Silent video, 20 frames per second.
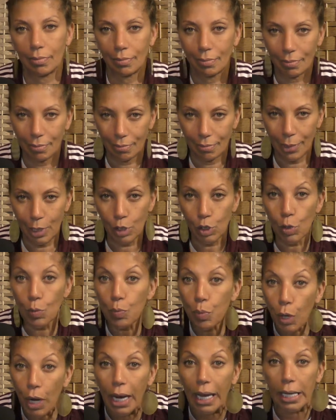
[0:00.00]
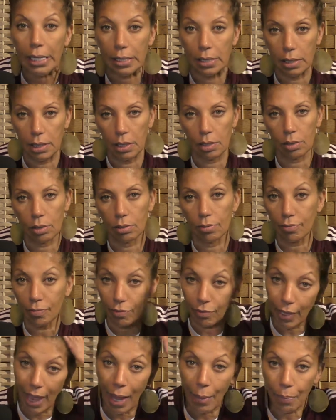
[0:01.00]
These are braids. These are
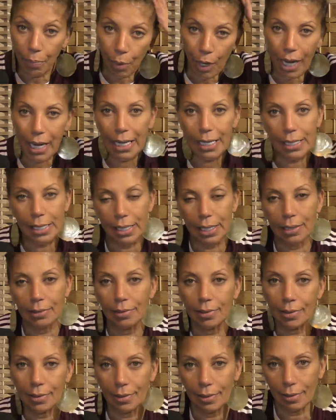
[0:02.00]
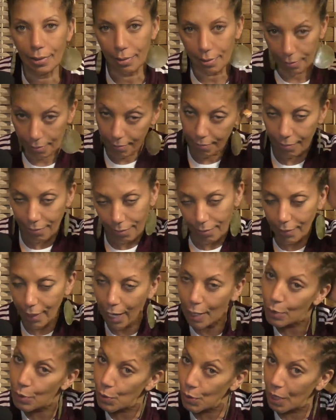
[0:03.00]
flat braids. And I
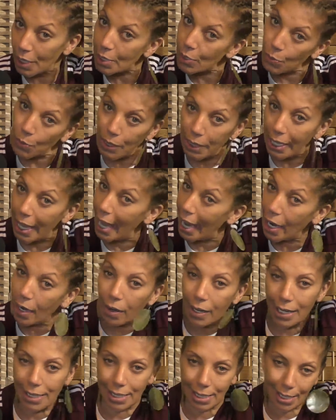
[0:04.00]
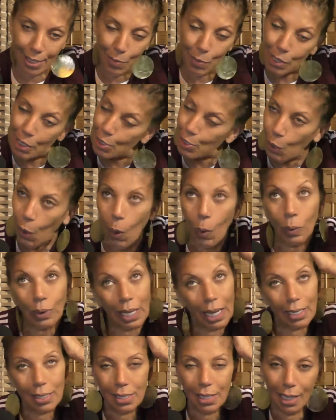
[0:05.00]
do this when the air hits it. When it's cold
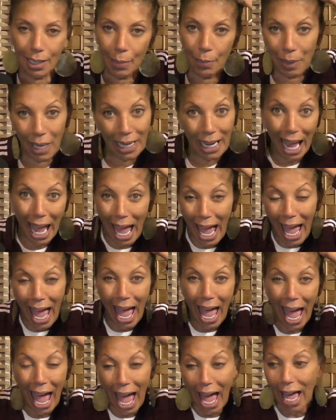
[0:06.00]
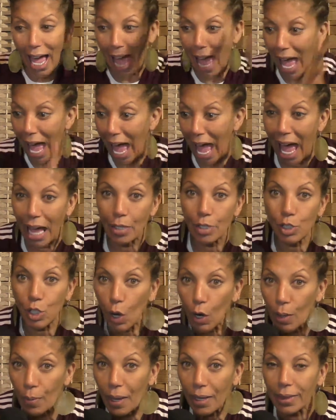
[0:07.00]
outside, I'm like,
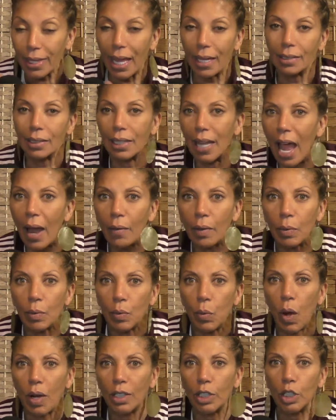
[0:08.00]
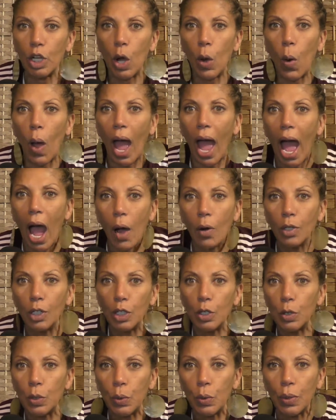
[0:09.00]
sorry about that. And Larry would want to know, how do
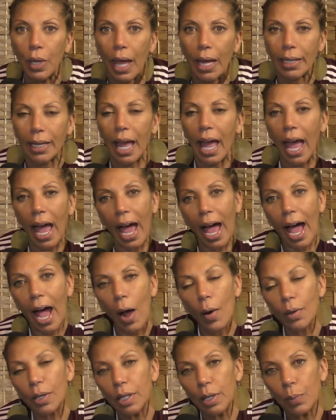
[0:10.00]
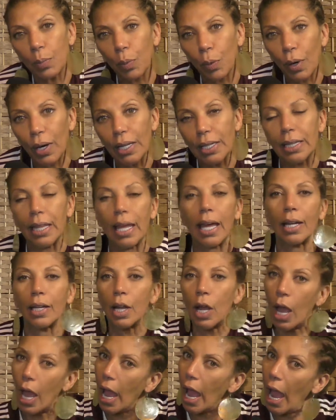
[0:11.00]
you do that? How do you braid that?
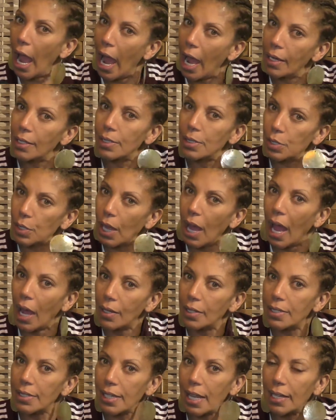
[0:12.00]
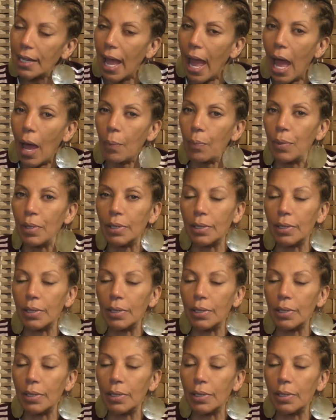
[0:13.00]
How does that happen?